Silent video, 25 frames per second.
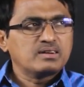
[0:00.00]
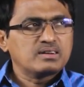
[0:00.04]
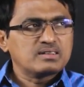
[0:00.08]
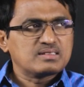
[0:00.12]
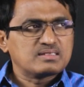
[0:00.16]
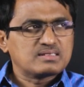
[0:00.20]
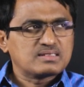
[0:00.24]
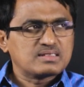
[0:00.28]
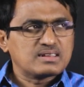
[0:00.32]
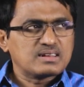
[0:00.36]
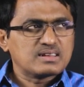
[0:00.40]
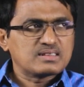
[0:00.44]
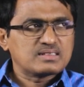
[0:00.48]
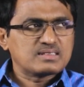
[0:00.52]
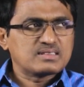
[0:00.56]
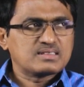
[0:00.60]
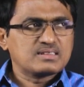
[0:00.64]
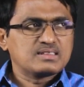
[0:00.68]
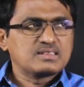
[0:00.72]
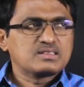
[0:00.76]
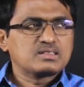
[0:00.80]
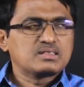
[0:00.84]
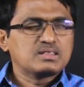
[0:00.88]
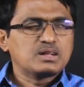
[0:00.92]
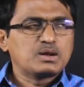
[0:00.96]

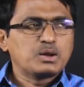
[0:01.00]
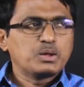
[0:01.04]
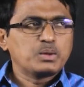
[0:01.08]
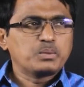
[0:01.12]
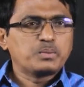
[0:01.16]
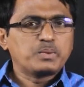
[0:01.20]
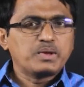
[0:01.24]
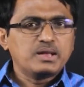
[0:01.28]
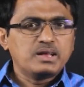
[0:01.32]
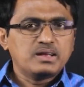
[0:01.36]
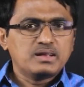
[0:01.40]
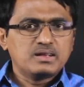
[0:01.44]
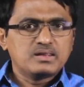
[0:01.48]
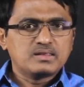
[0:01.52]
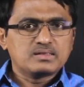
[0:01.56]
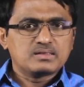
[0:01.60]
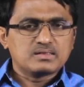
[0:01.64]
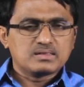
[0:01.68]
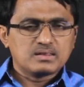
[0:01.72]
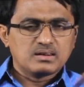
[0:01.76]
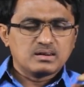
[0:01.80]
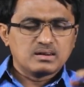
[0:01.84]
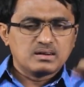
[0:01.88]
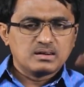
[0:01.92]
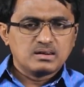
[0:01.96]
success, that is p, is